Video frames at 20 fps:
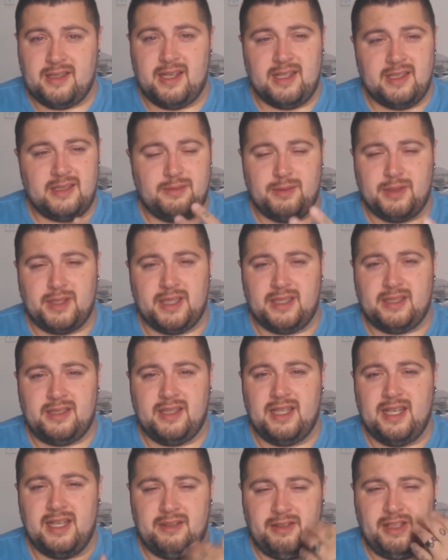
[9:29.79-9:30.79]
That's
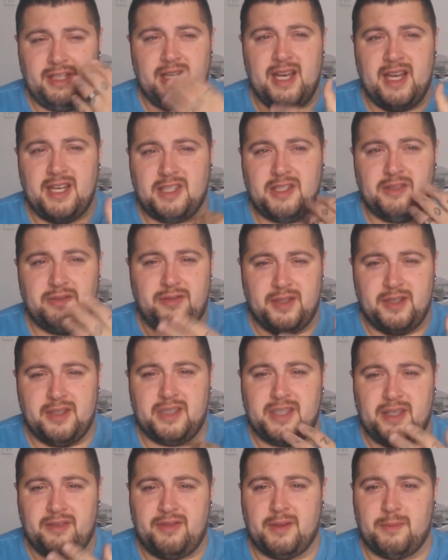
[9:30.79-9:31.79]
what you actually feel
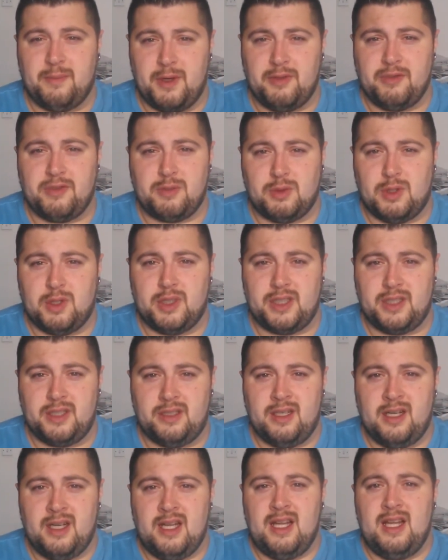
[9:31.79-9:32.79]
as if your mouth's
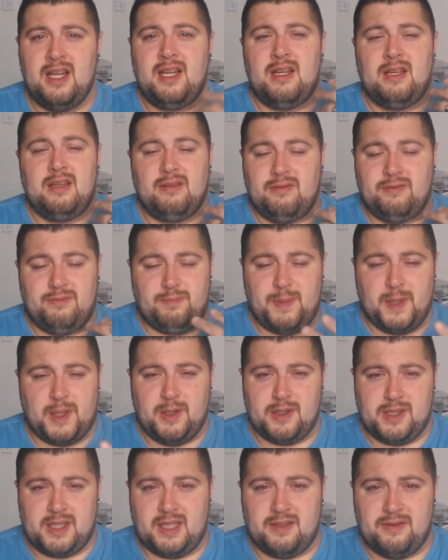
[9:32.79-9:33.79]
watering
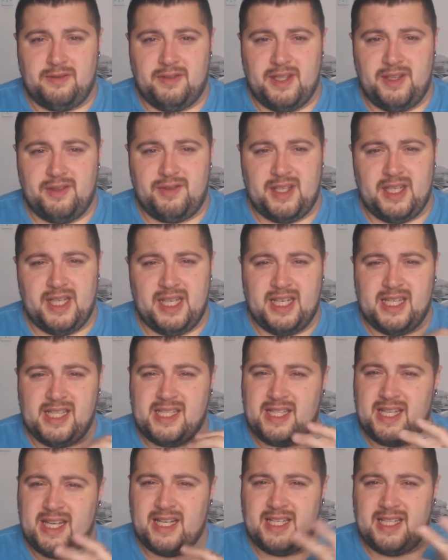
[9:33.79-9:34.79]
because of the flavour, and it
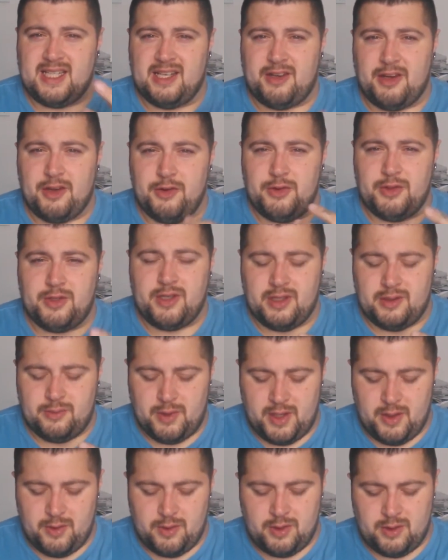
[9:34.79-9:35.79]
sticks around as
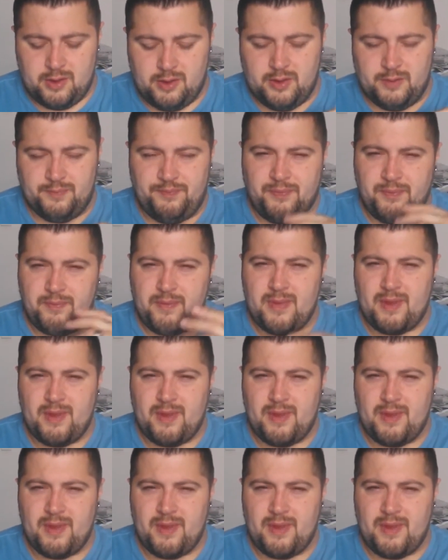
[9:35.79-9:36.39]
well, so